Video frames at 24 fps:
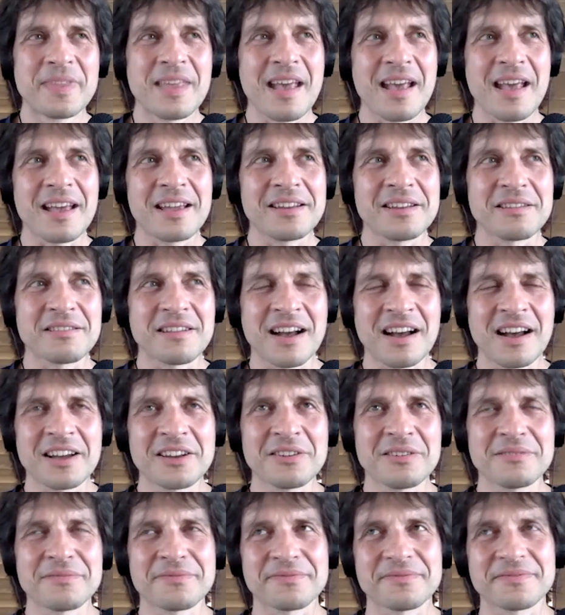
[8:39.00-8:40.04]
And you kind
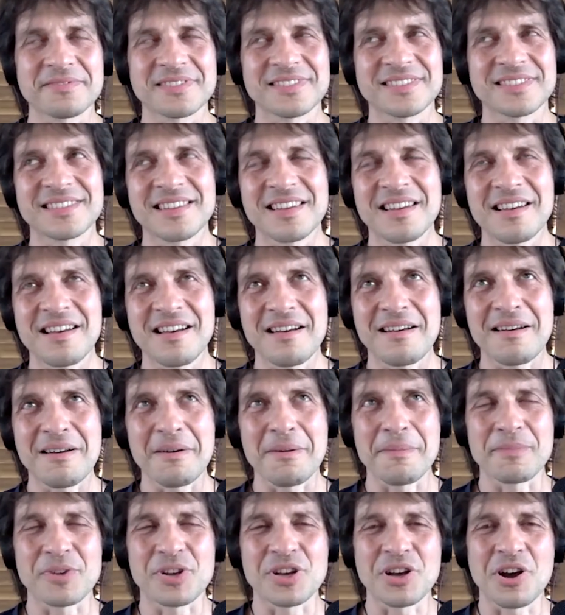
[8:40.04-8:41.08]
of
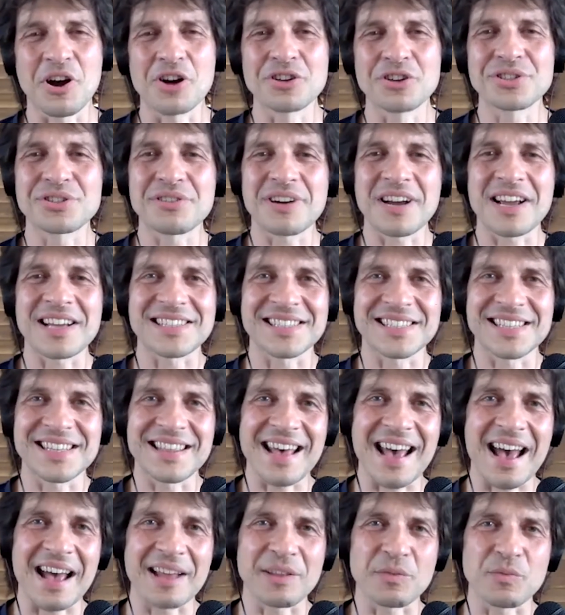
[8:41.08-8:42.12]
contrasted
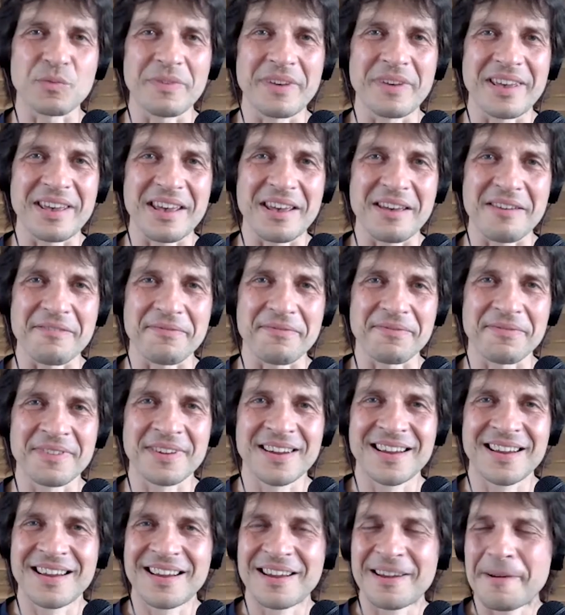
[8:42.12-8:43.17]
that with
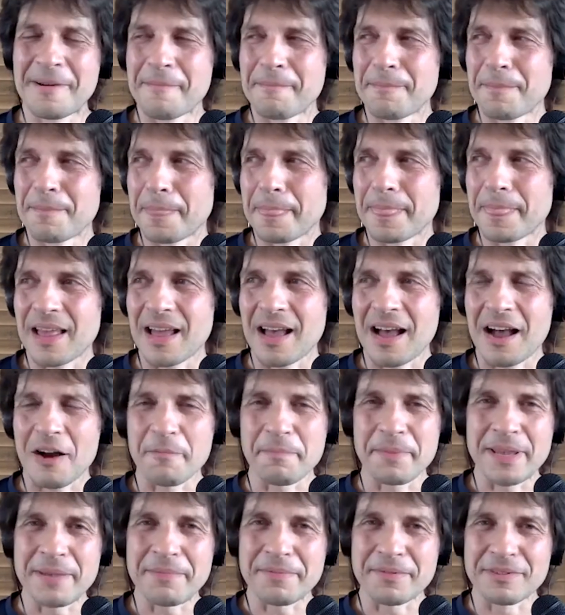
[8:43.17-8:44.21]
how
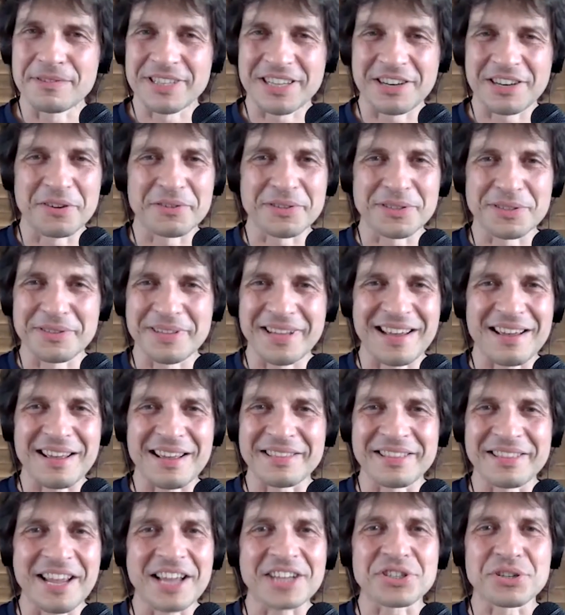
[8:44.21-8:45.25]
people go to the
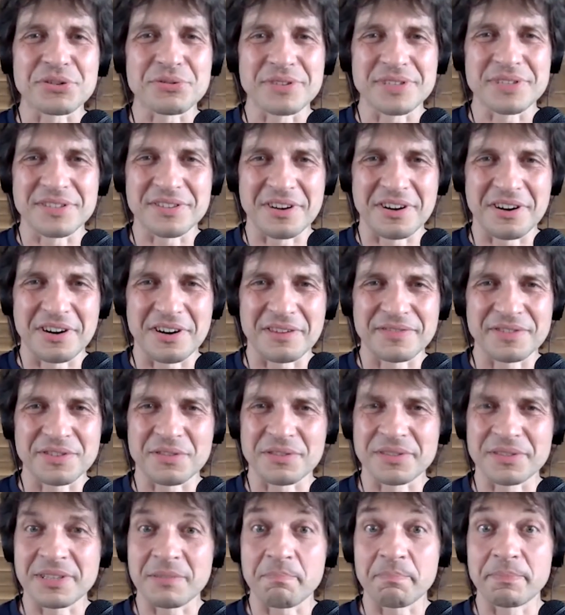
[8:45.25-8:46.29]
nature reserves
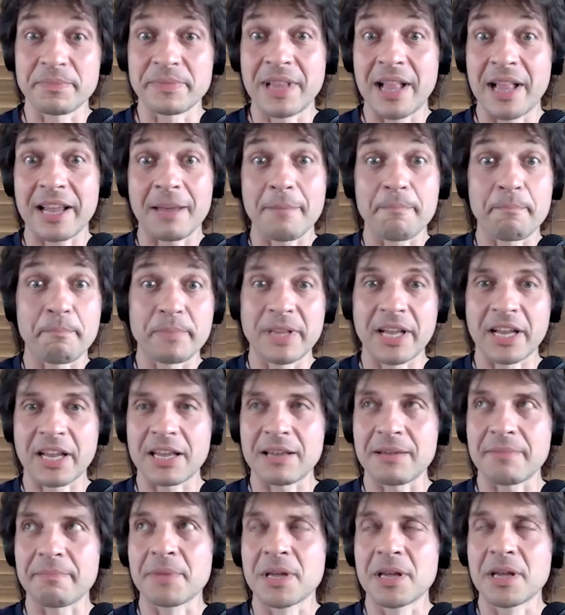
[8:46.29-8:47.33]
or like
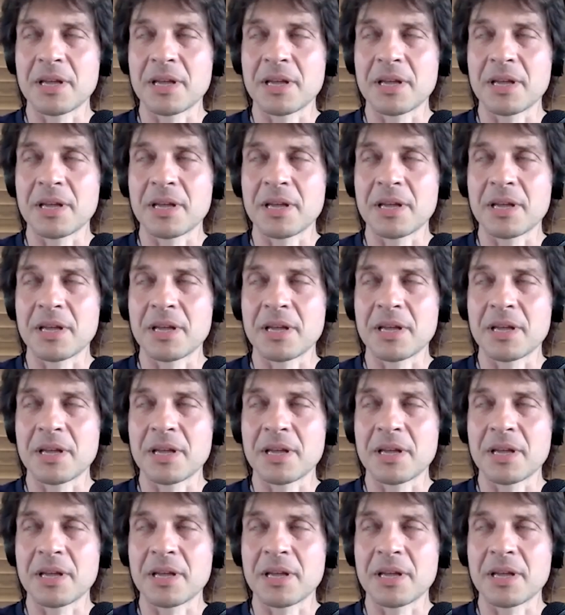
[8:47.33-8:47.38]
a